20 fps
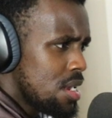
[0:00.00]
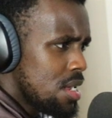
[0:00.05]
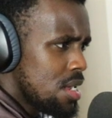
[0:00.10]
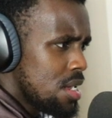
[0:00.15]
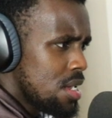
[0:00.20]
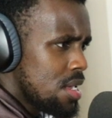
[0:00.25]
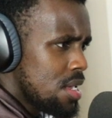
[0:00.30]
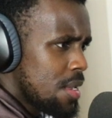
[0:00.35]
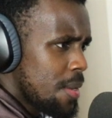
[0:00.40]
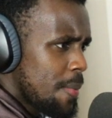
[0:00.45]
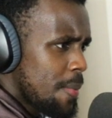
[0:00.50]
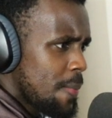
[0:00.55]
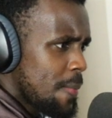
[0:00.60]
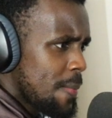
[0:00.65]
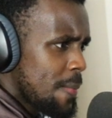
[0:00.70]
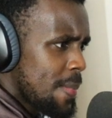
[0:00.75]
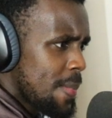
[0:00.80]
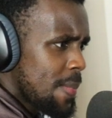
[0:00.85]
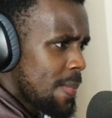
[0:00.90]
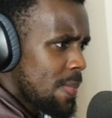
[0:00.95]

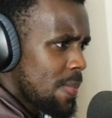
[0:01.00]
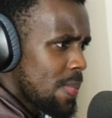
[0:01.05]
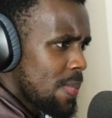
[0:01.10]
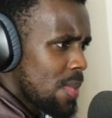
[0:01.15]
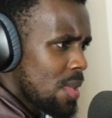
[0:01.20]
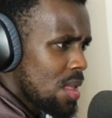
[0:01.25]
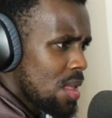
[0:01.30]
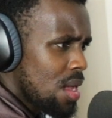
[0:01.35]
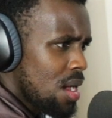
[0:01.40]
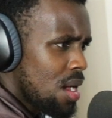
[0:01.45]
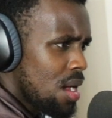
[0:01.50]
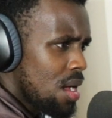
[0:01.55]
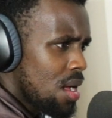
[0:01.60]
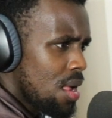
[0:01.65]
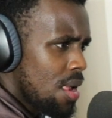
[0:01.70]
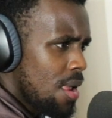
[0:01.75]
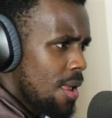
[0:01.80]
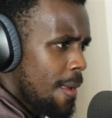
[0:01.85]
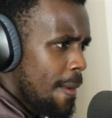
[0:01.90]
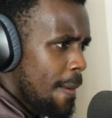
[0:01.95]

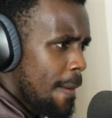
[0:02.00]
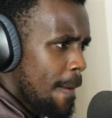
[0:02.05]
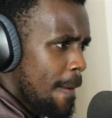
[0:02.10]
Nothing is said.